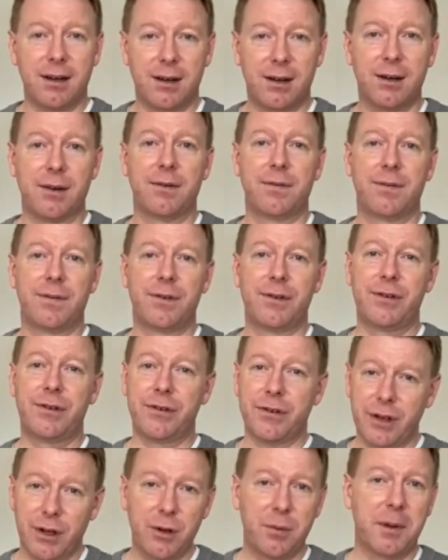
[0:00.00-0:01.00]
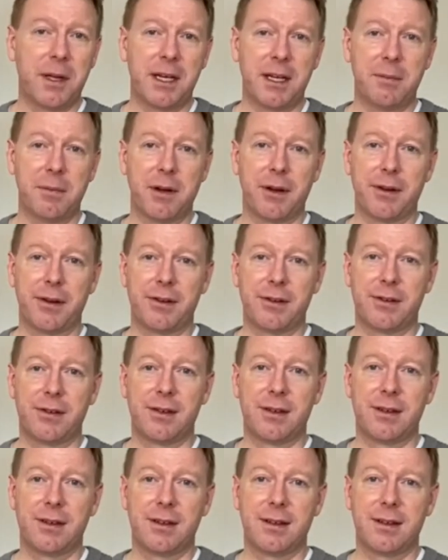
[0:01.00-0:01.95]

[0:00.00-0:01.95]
of so many mothers.